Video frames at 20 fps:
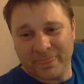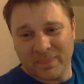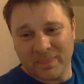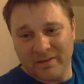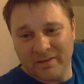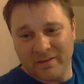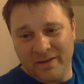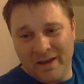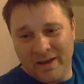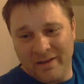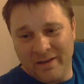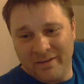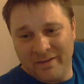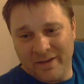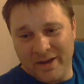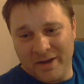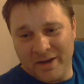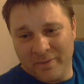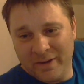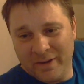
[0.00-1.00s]
yeah.
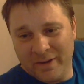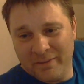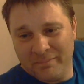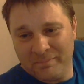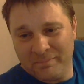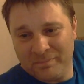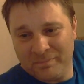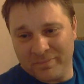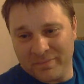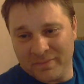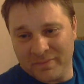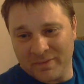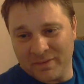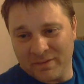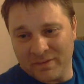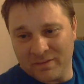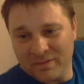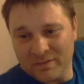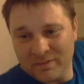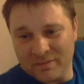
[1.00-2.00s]
Anyway,
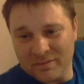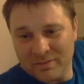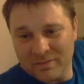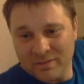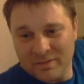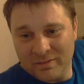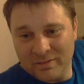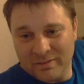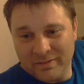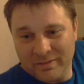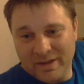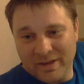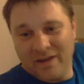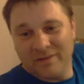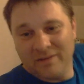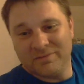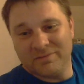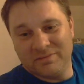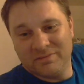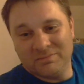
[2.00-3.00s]

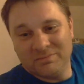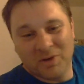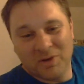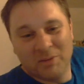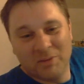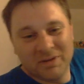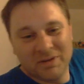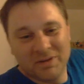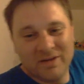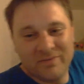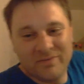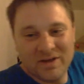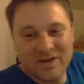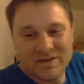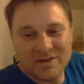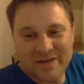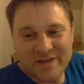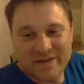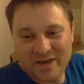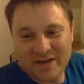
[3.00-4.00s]
yeah, beyond belief. Yeah,
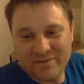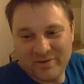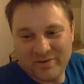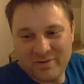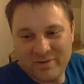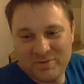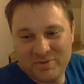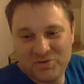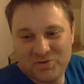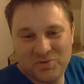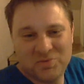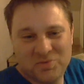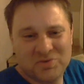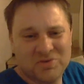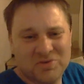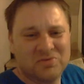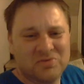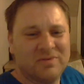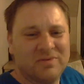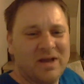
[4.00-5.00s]
psychotherapists use it
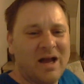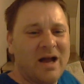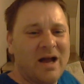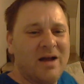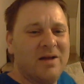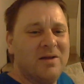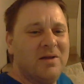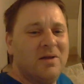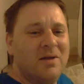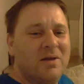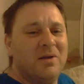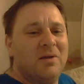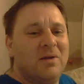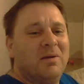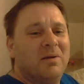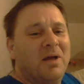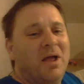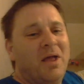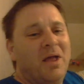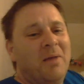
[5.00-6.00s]
and stuff like
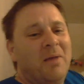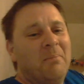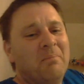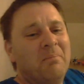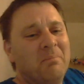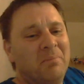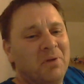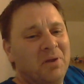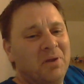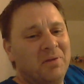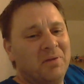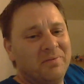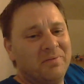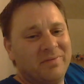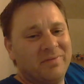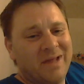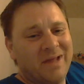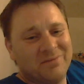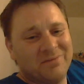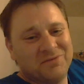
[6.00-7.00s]
that. But
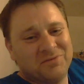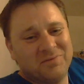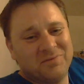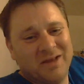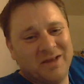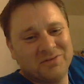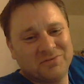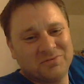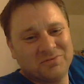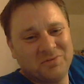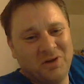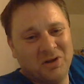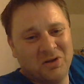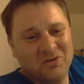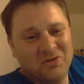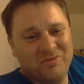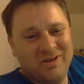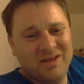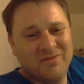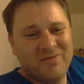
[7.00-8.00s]
that's all I
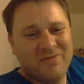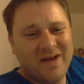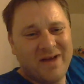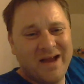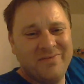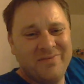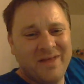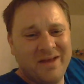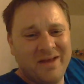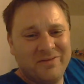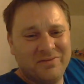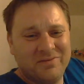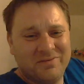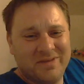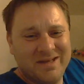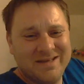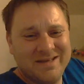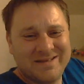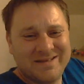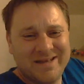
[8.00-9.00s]
could really find. That
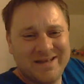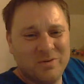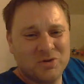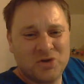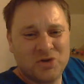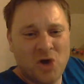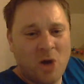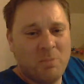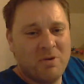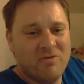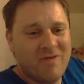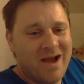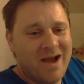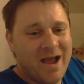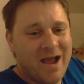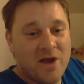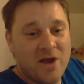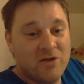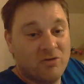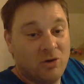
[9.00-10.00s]
didn't say it was
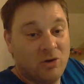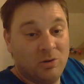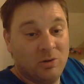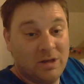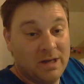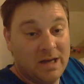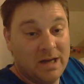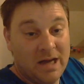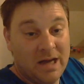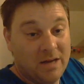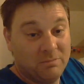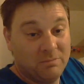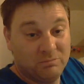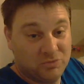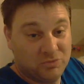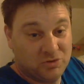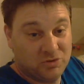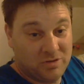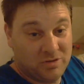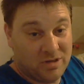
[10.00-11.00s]
copyrighted or all like that.
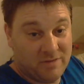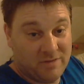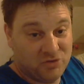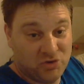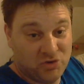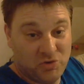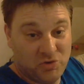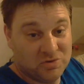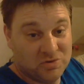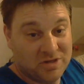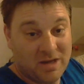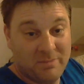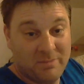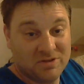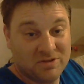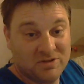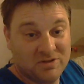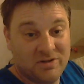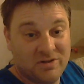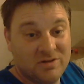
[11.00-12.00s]
So I've just used that
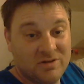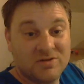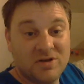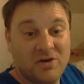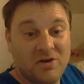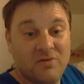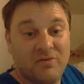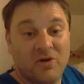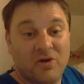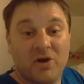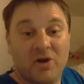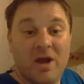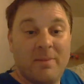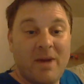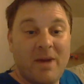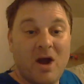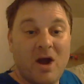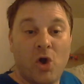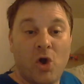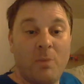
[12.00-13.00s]
because it didn't say nothing on it
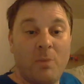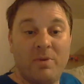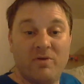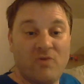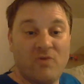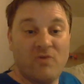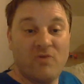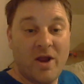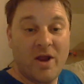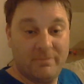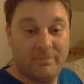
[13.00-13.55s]
about copyright.